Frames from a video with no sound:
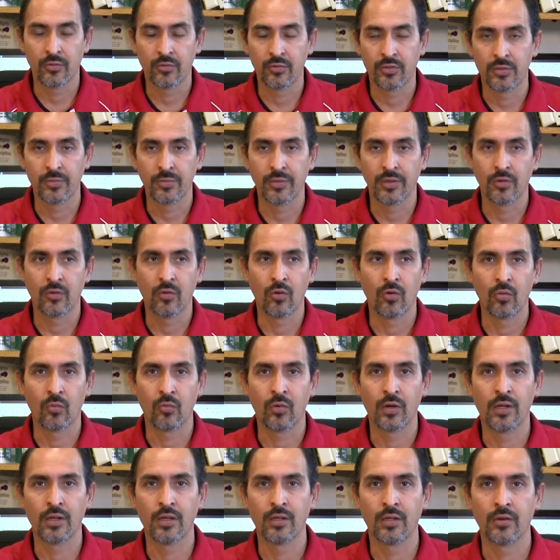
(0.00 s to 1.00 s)
so to speak, or
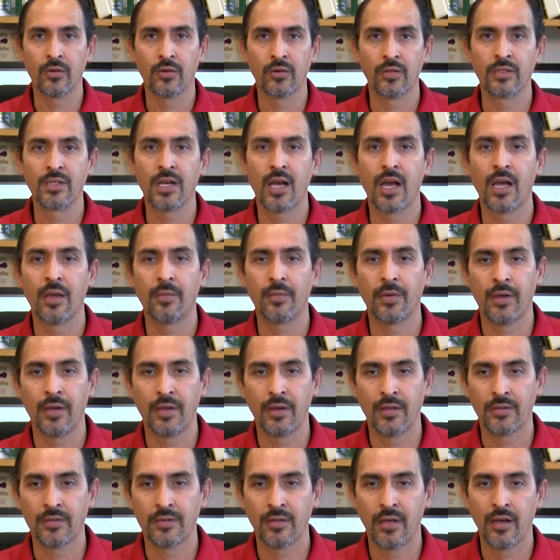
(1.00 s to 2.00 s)
when her time
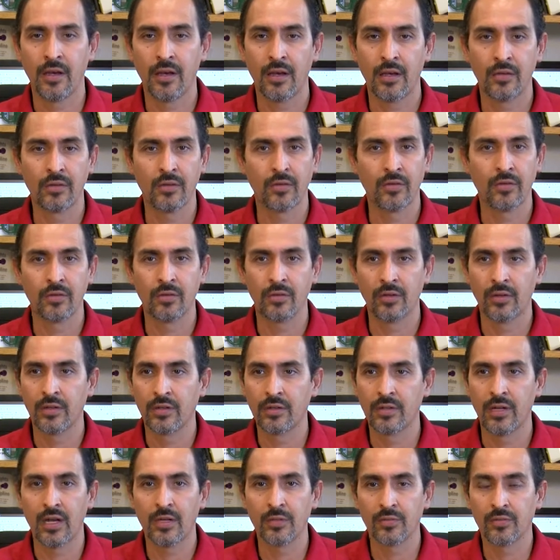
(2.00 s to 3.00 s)
ends. Uh, you know, there are
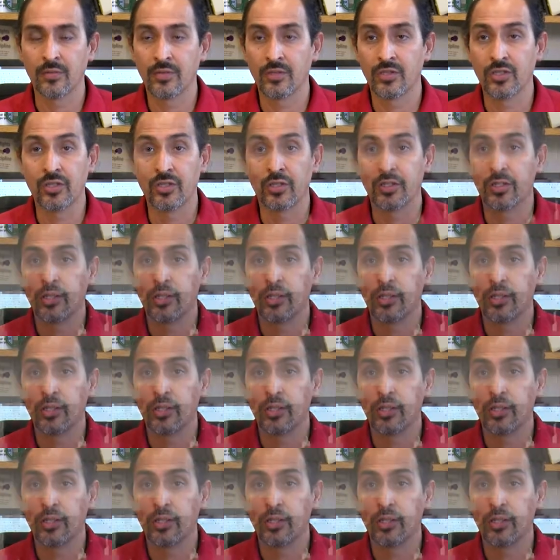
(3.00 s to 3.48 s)
times when she's